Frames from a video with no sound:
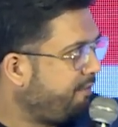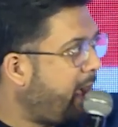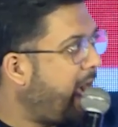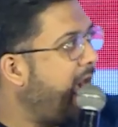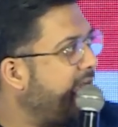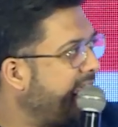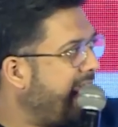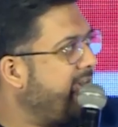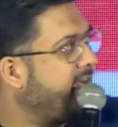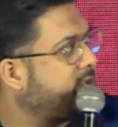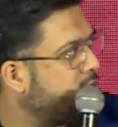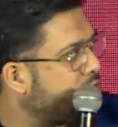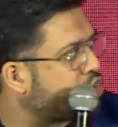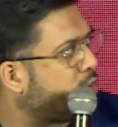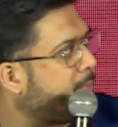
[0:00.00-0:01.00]
Our handle
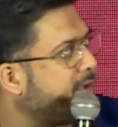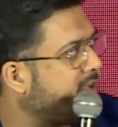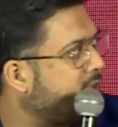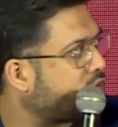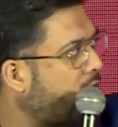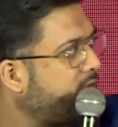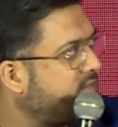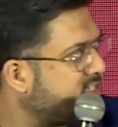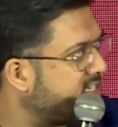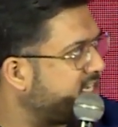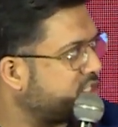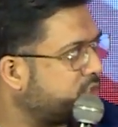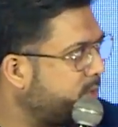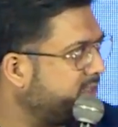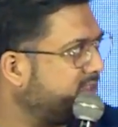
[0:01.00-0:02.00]
should be in conversation with